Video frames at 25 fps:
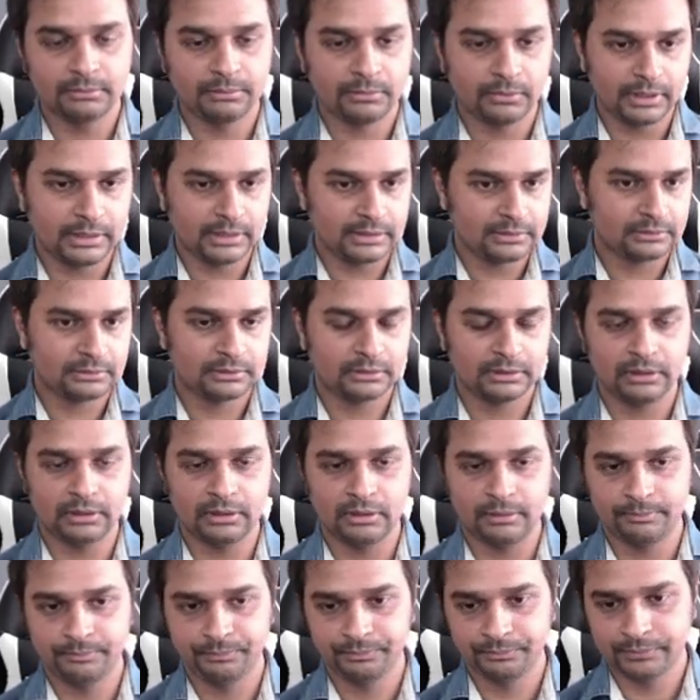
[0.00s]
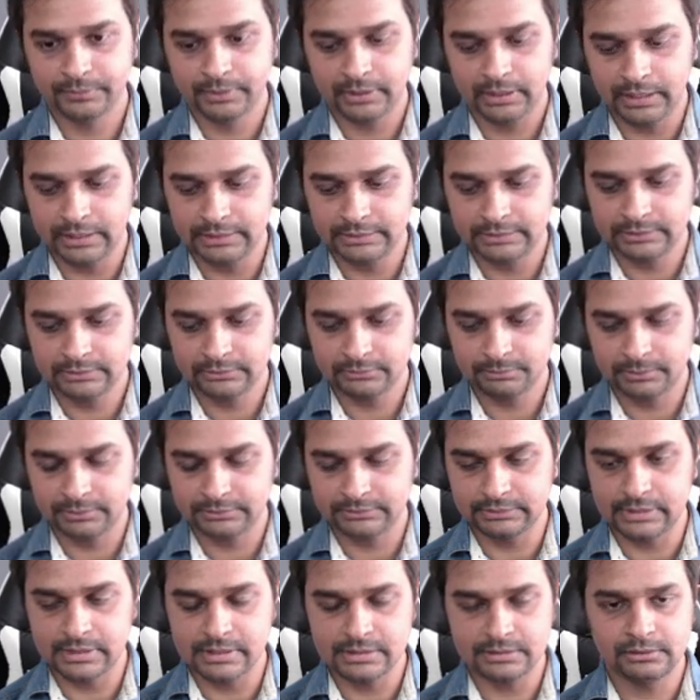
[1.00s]
points in this
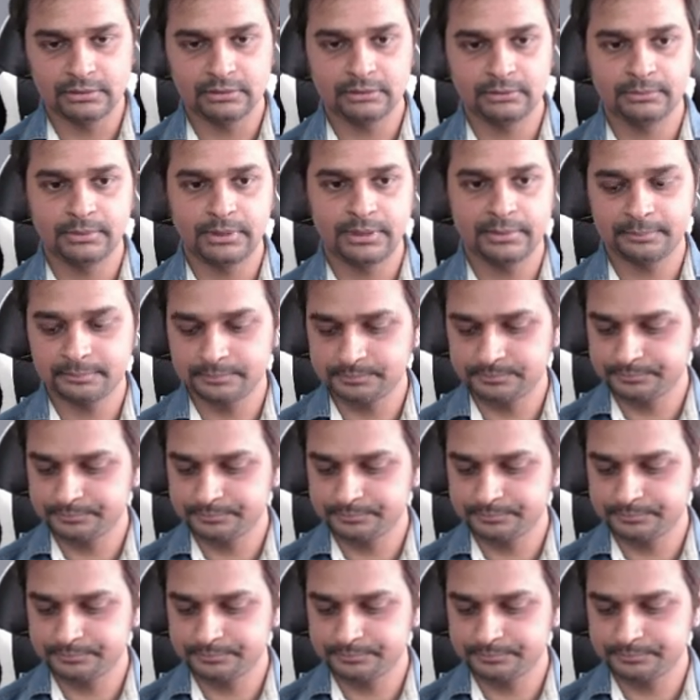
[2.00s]
presentation today.